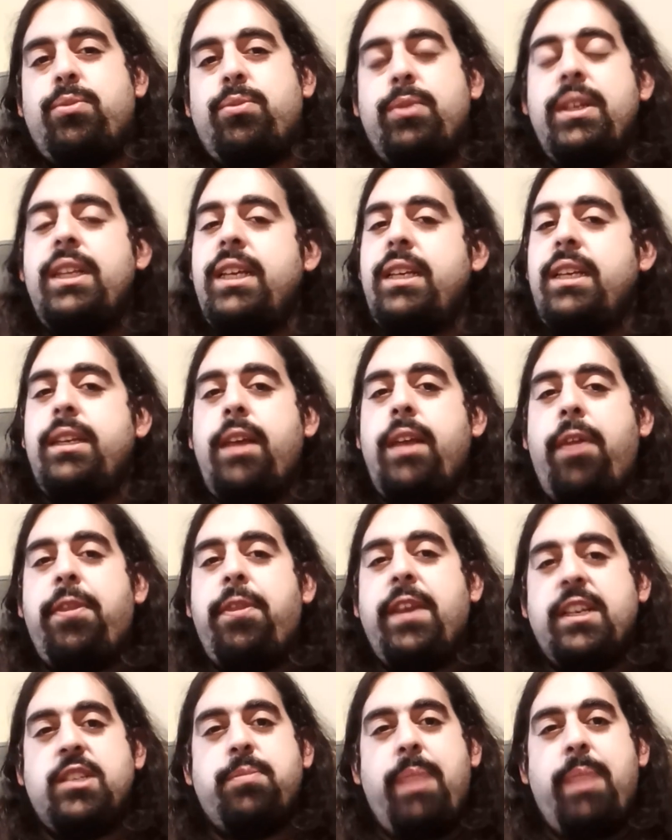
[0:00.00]
nothing
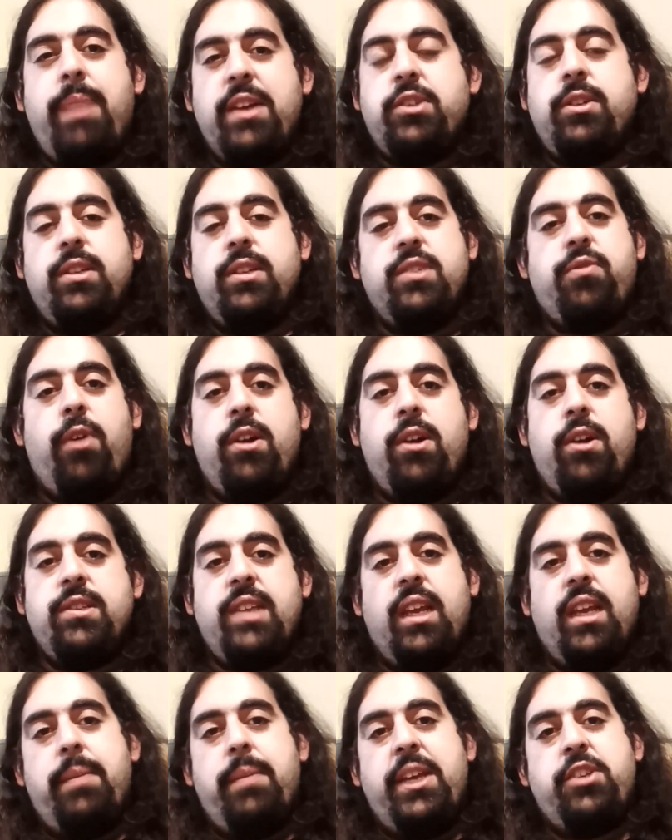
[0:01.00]
special as far as
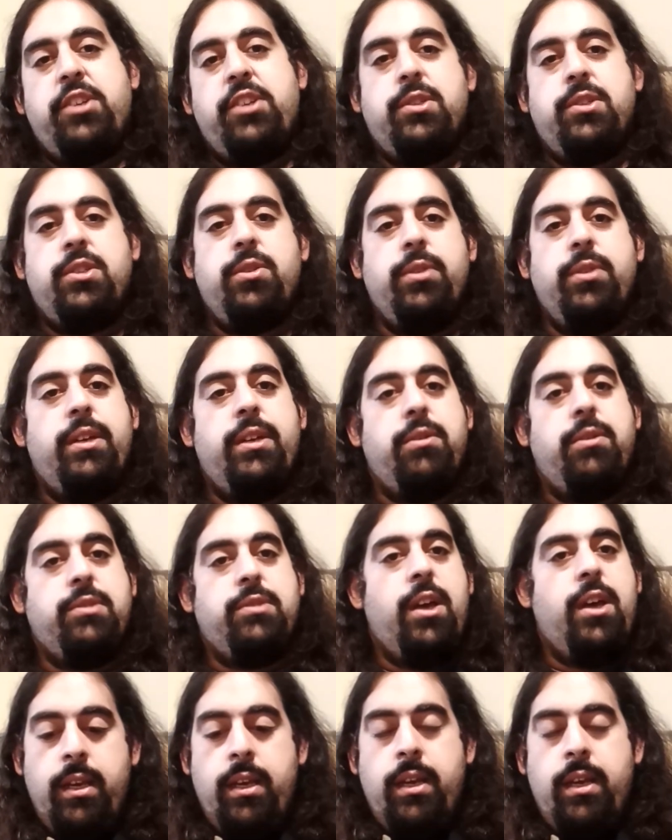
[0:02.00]
animation studios
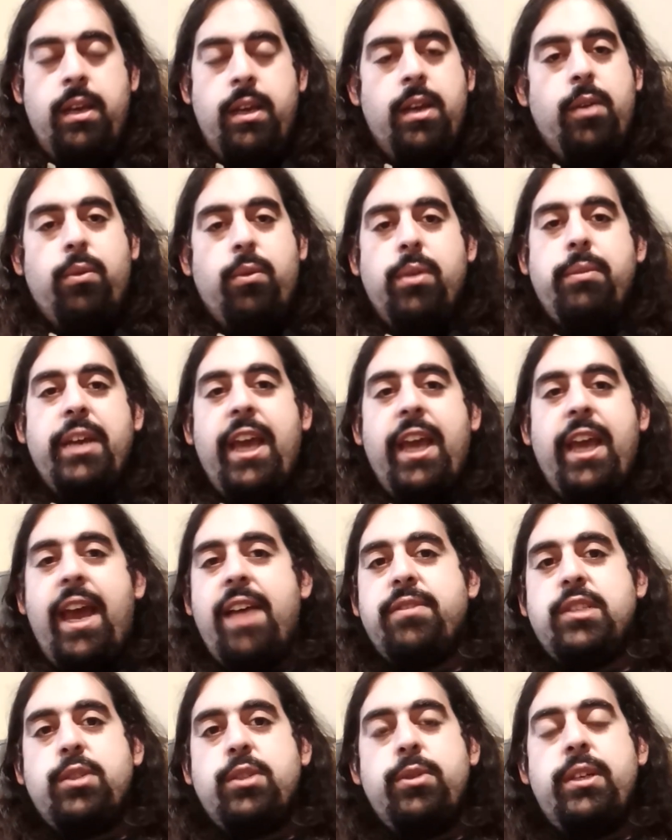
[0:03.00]
go. When we have
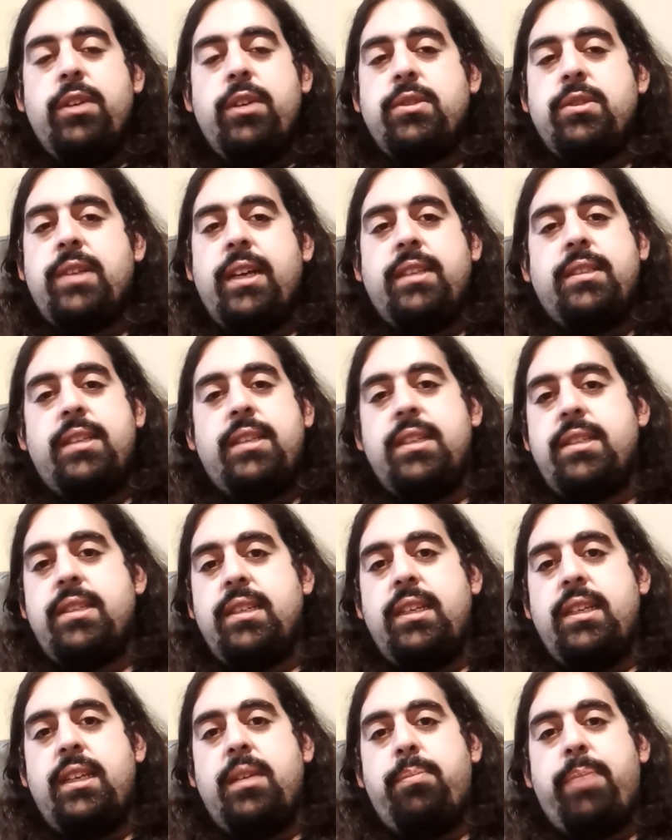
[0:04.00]
studios like
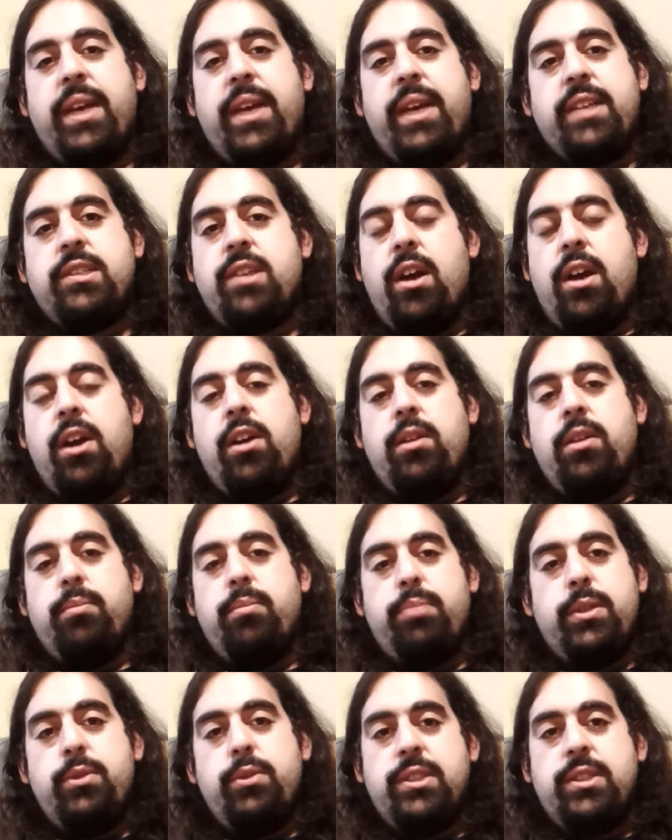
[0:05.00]
Disney, Pixar, and
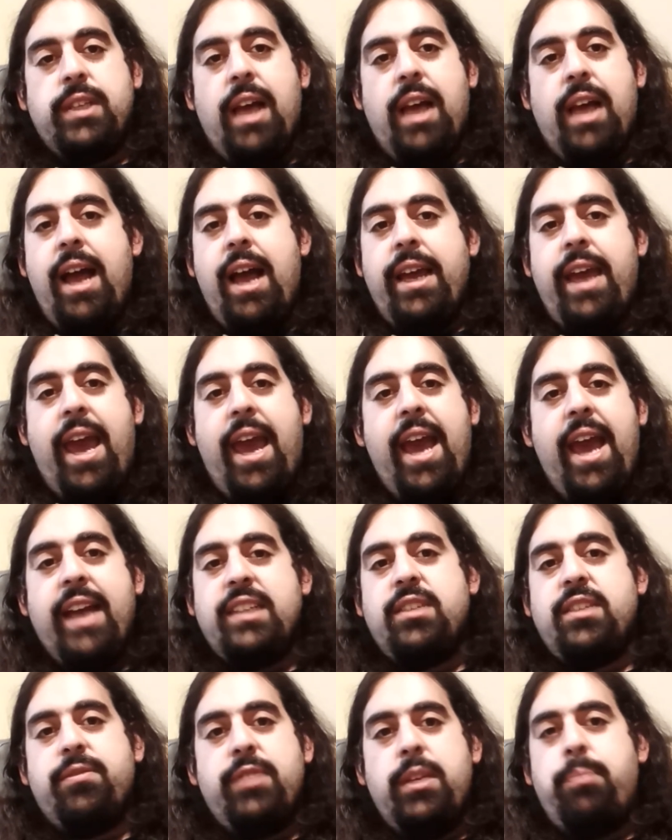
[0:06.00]
Blue Sky
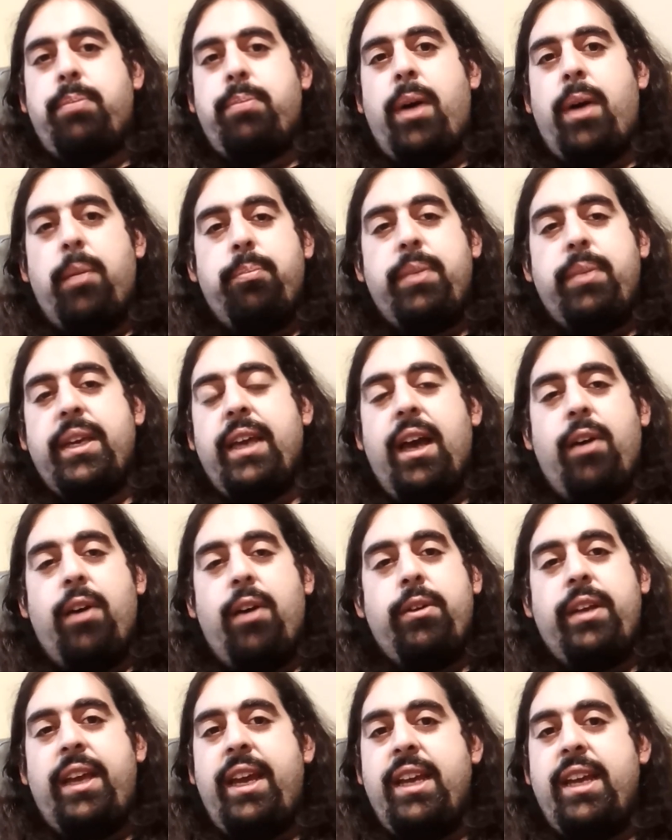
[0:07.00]
actively pumping out
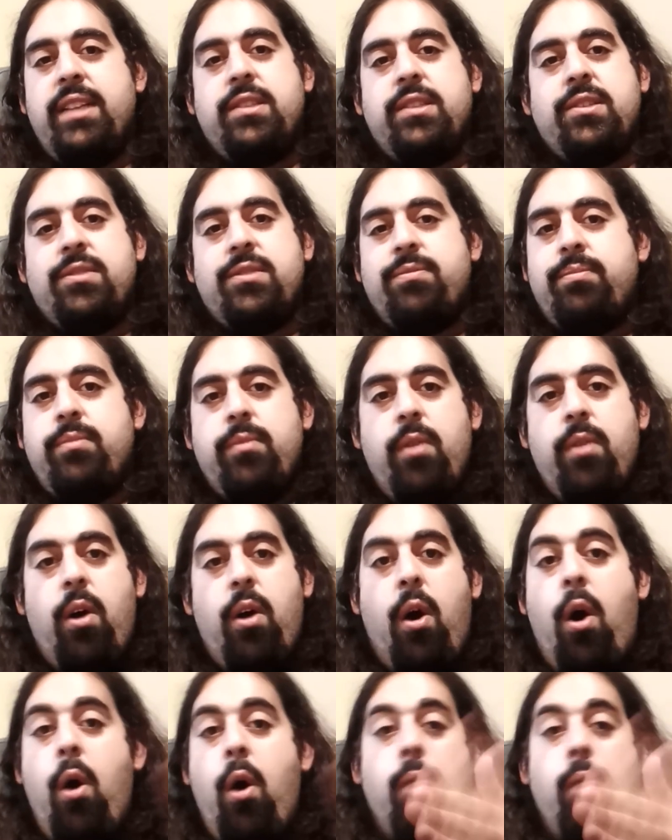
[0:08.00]
hits
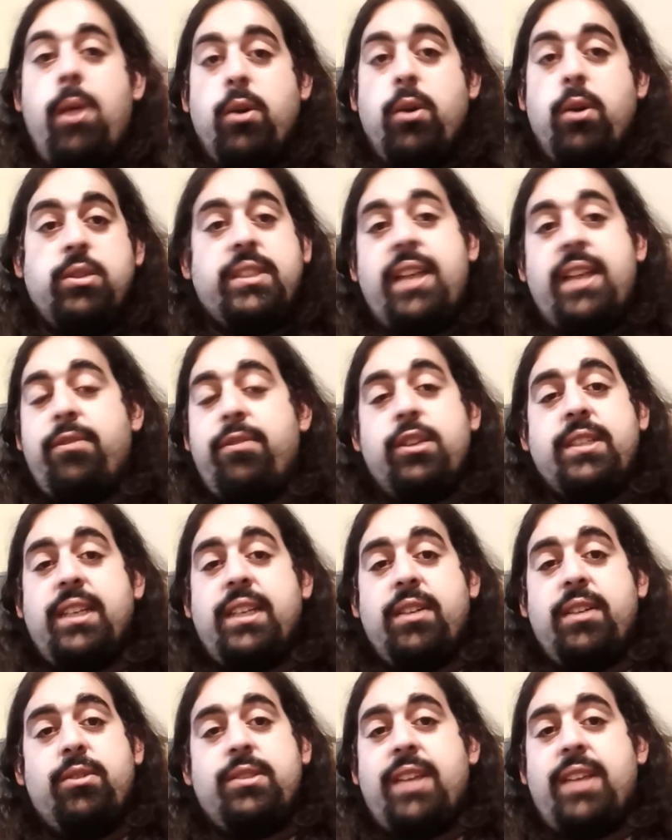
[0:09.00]
almost every single
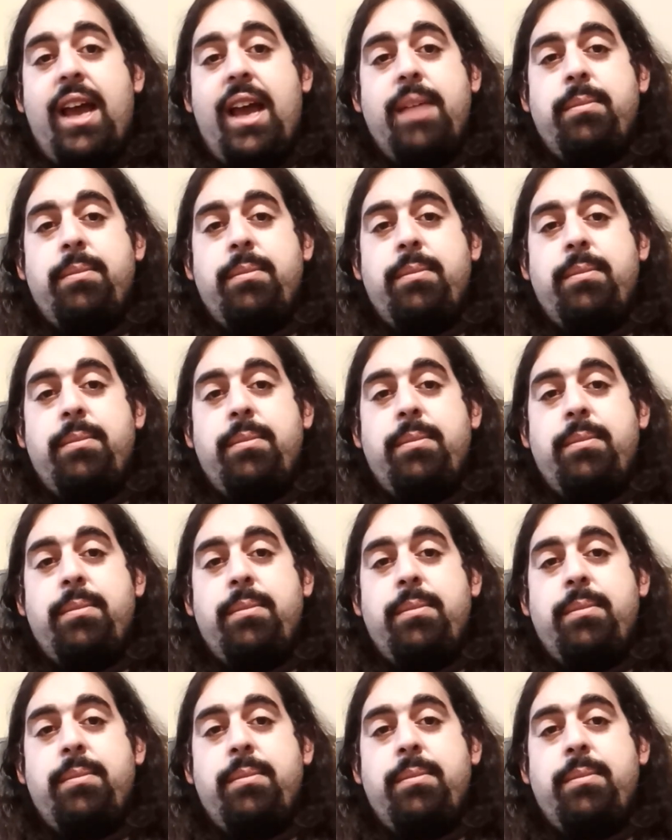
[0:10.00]
time,